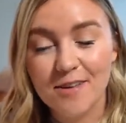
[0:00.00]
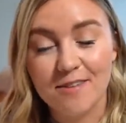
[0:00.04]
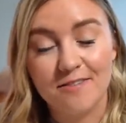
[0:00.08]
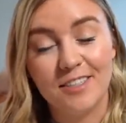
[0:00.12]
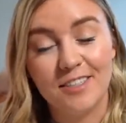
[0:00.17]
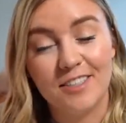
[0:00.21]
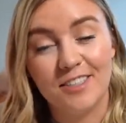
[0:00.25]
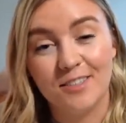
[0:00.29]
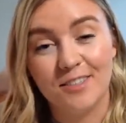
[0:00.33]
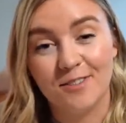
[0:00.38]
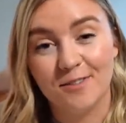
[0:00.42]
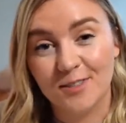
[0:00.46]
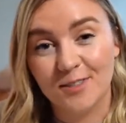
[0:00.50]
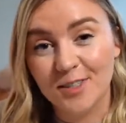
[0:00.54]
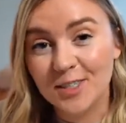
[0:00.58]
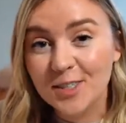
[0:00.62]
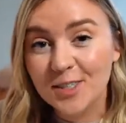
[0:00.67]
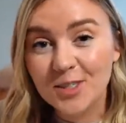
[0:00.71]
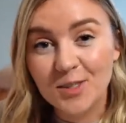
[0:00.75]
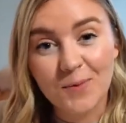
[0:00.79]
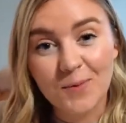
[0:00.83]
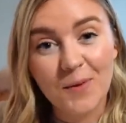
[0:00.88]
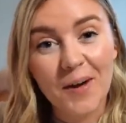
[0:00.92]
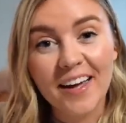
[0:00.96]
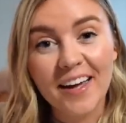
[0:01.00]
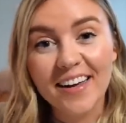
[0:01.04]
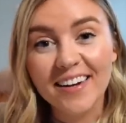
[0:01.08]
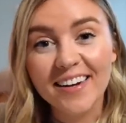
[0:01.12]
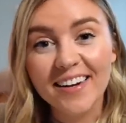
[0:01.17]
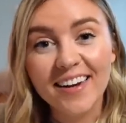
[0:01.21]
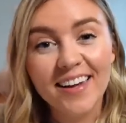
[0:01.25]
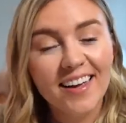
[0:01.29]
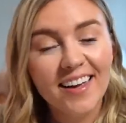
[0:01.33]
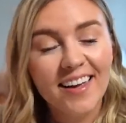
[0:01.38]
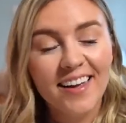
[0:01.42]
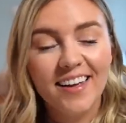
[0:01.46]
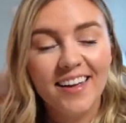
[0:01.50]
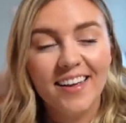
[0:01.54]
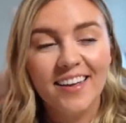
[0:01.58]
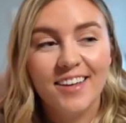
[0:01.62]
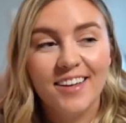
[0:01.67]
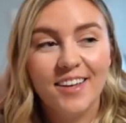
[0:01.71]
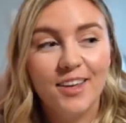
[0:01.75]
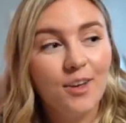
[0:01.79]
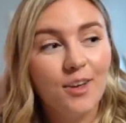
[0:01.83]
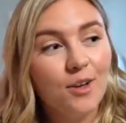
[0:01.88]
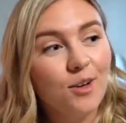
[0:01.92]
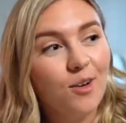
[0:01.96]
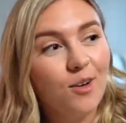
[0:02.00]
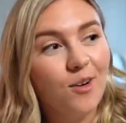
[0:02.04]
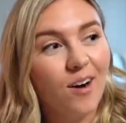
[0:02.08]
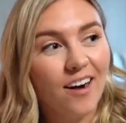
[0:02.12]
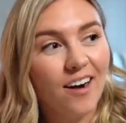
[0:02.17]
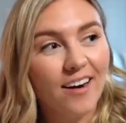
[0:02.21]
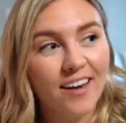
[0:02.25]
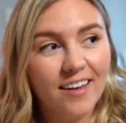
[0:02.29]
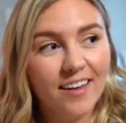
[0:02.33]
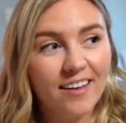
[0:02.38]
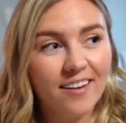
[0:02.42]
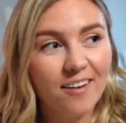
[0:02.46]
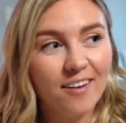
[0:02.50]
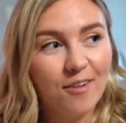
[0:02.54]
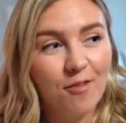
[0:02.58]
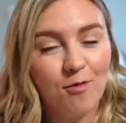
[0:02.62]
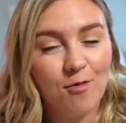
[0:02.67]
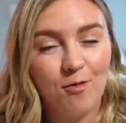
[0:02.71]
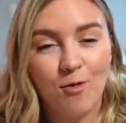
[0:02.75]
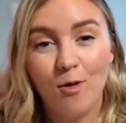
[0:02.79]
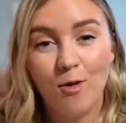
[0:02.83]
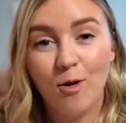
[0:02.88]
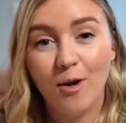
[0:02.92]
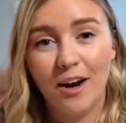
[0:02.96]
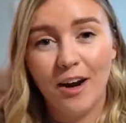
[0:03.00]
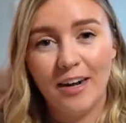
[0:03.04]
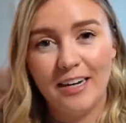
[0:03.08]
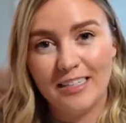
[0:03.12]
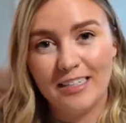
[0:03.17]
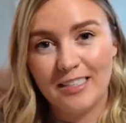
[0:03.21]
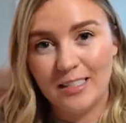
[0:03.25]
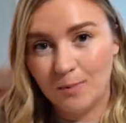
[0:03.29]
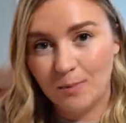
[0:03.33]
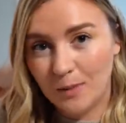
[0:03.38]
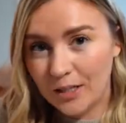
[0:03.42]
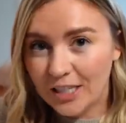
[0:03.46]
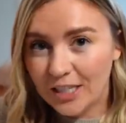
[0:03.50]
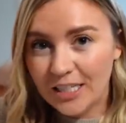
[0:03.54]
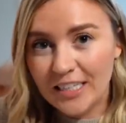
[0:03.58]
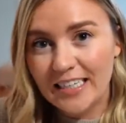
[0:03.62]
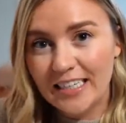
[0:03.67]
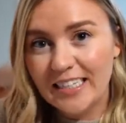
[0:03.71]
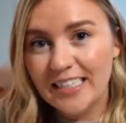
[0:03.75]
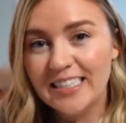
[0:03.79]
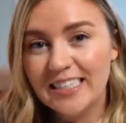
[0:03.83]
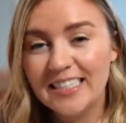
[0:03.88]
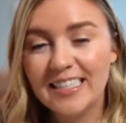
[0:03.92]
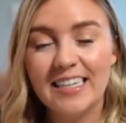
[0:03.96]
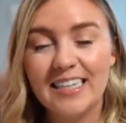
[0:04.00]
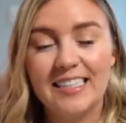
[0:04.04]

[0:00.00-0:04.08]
If it's your first one, you are in for an experience.